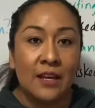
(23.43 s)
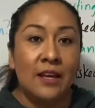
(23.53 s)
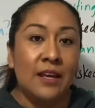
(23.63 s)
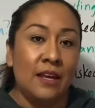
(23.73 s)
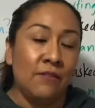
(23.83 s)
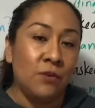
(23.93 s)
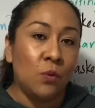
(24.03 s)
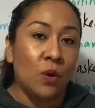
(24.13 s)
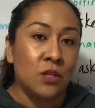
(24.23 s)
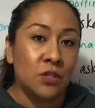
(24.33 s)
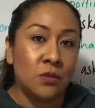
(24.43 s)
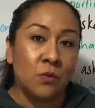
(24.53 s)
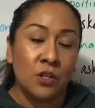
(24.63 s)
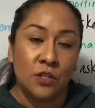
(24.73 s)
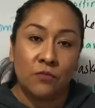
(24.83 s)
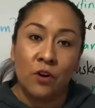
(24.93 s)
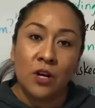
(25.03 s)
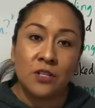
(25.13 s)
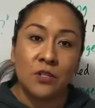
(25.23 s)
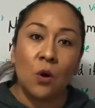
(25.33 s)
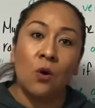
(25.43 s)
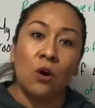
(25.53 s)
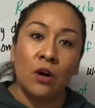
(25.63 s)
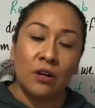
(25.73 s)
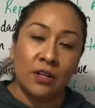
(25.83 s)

if you want to watch it first, or